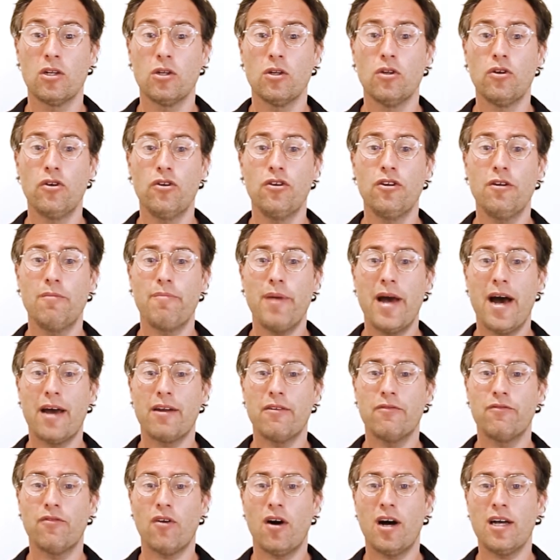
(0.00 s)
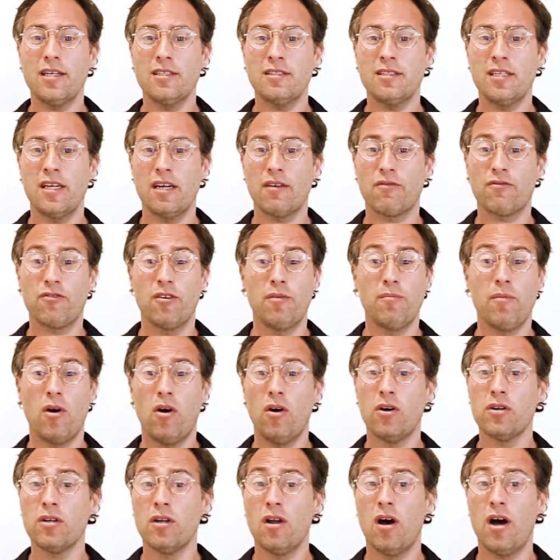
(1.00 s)
learn about AdviceTech from
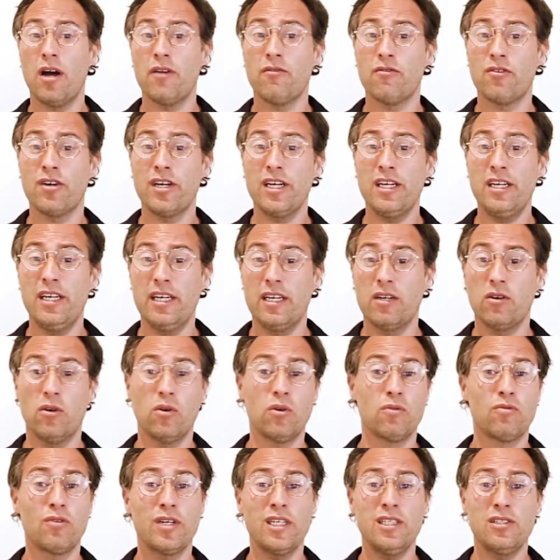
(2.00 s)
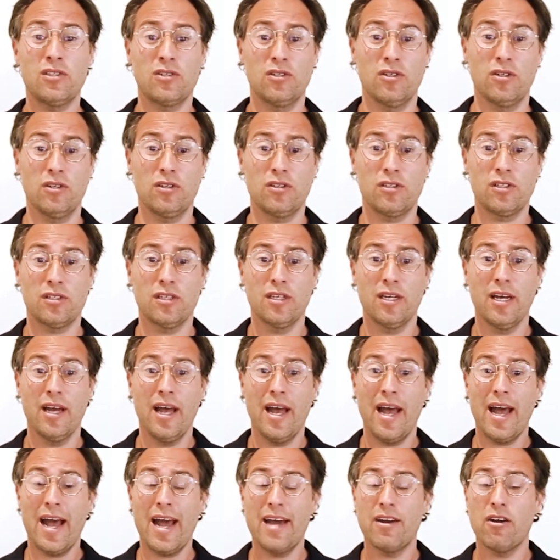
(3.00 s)
online reading or research,
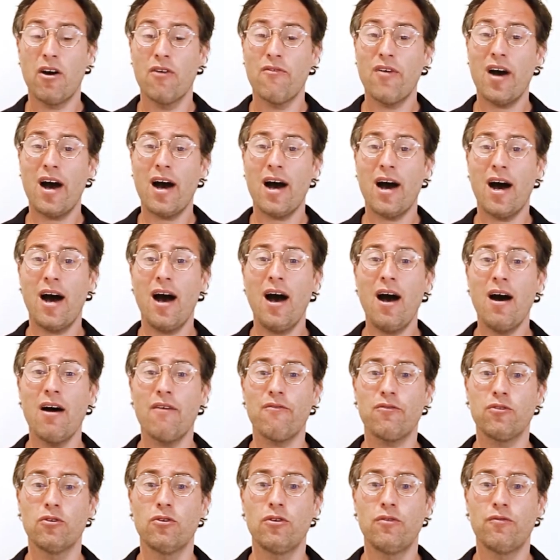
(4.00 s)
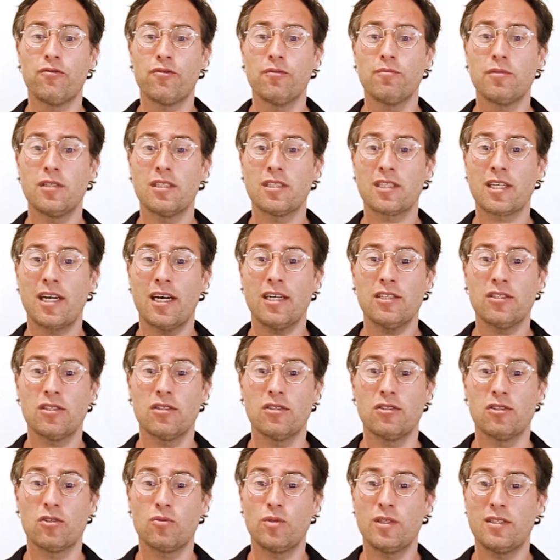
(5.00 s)
and over half learn from
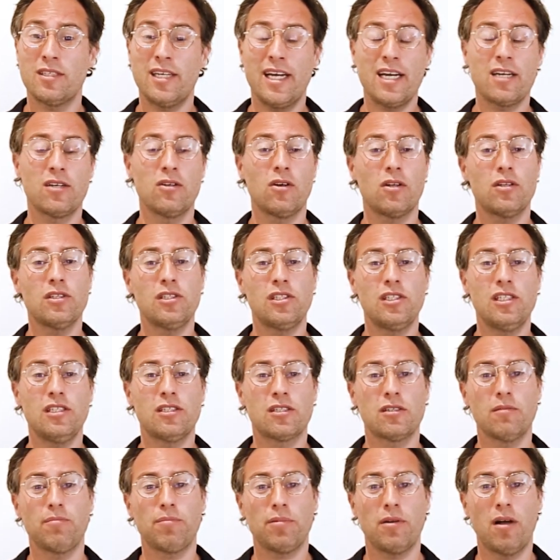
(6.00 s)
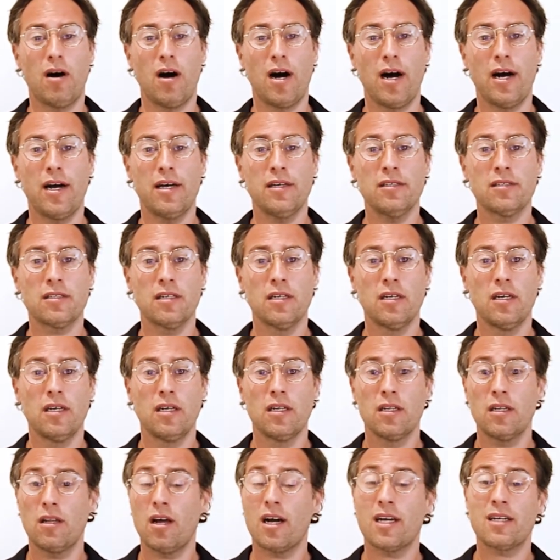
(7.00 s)
discussions with technology suppliers
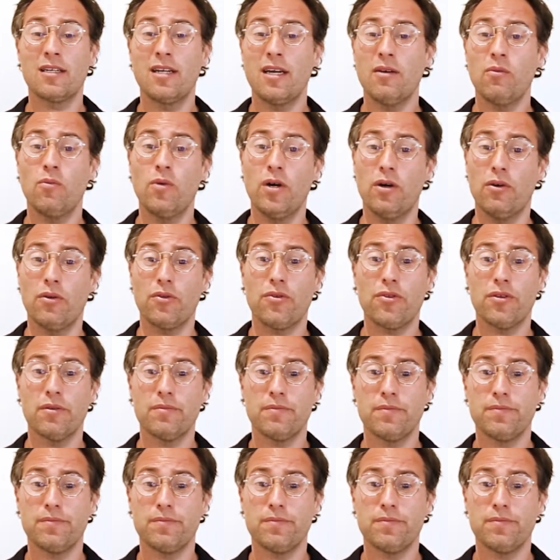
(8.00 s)
like NetWealth.